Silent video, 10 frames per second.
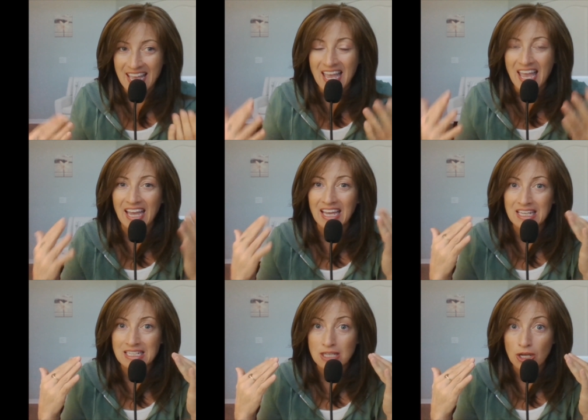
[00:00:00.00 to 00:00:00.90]

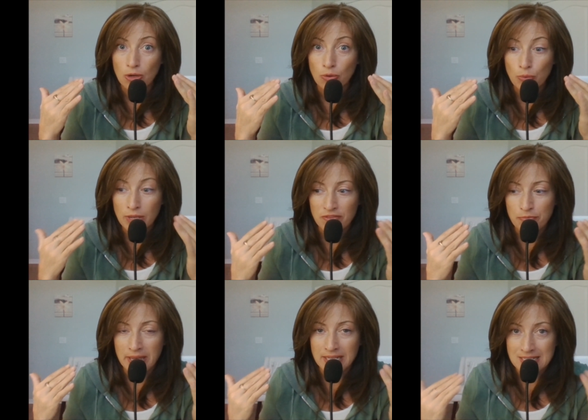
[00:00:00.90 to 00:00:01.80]
And we've
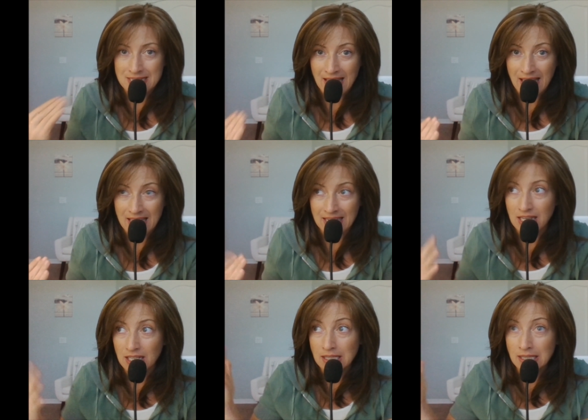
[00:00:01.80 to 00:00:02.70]
been dead,
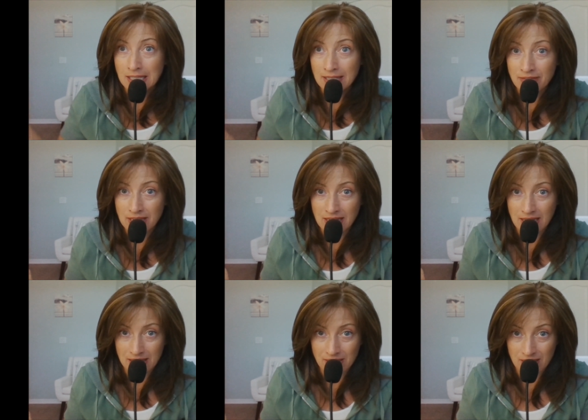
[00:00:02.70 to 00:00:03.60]
living
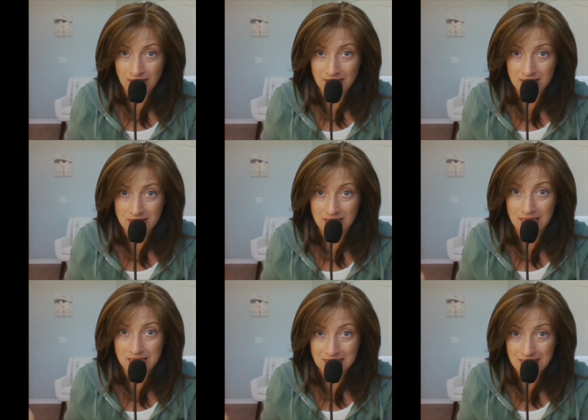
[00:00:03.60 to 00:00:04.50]
in this
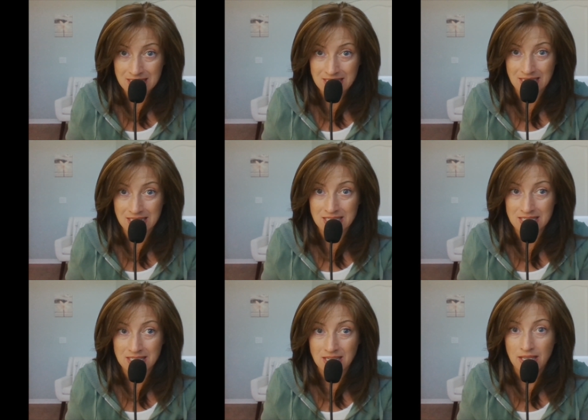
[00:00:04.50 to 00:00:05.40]

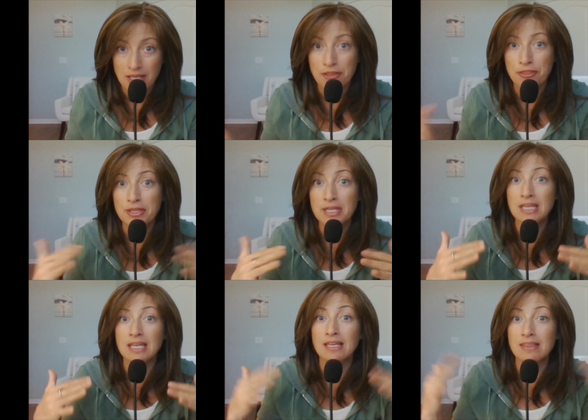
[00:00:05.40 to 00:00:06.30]
existence,
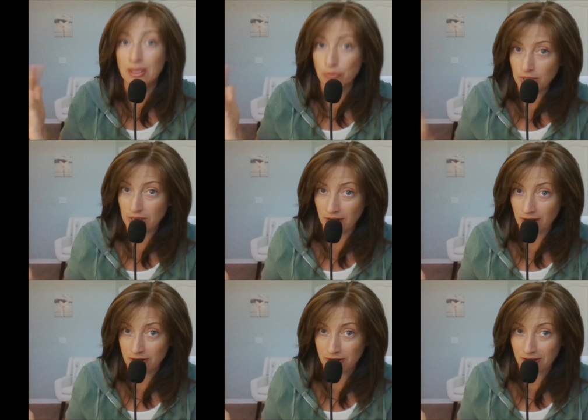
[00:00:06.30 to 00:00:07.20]
thinking that we
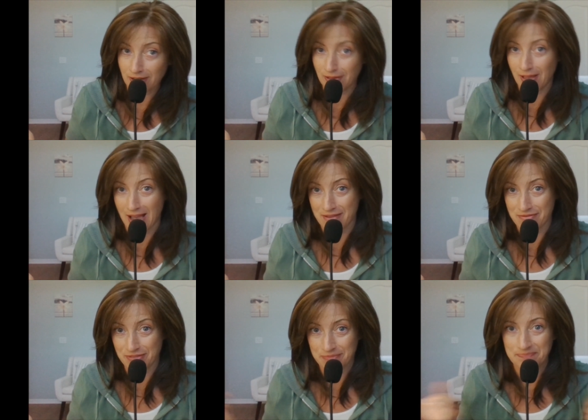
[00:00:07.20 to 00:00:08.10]
are
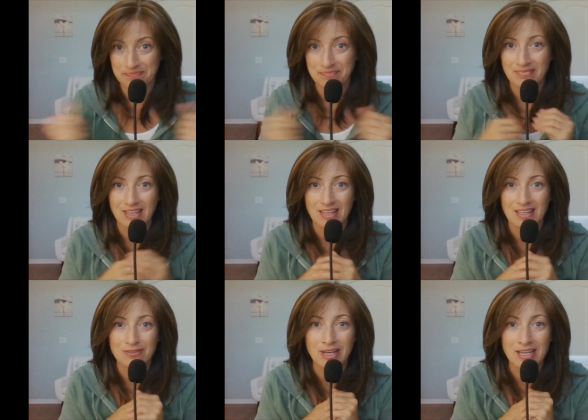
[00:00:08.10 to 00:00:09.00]
alive.
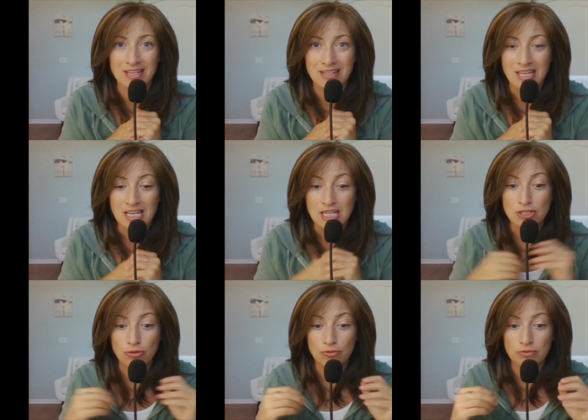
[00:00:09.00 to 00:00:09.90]
Okay?
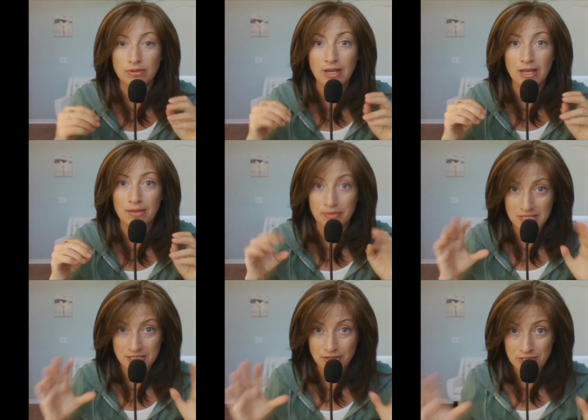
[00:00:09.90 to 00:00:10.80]
So
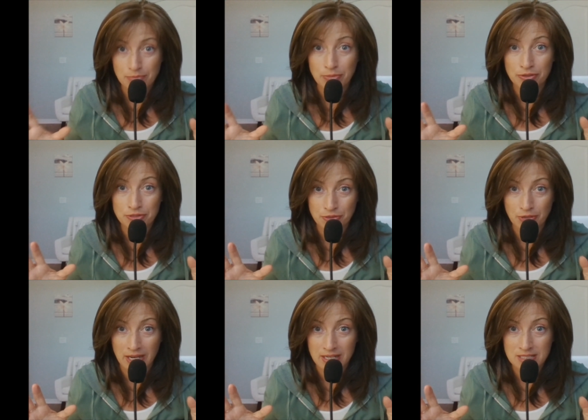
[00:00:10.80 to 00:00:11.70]
these are symbols, you
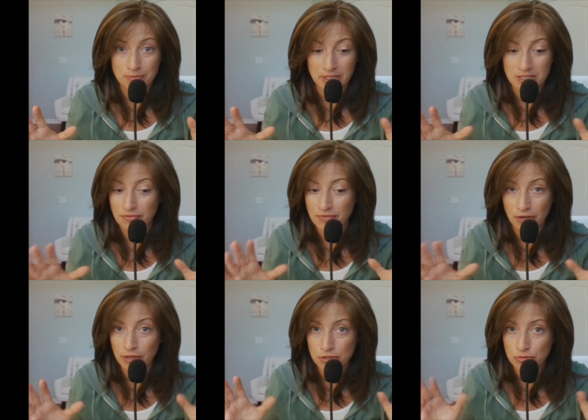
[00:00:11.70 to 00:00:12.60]
guys, but it's a
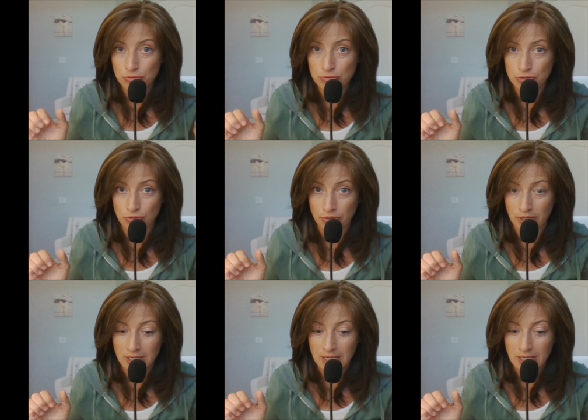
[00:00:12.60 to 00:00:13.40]
very true story.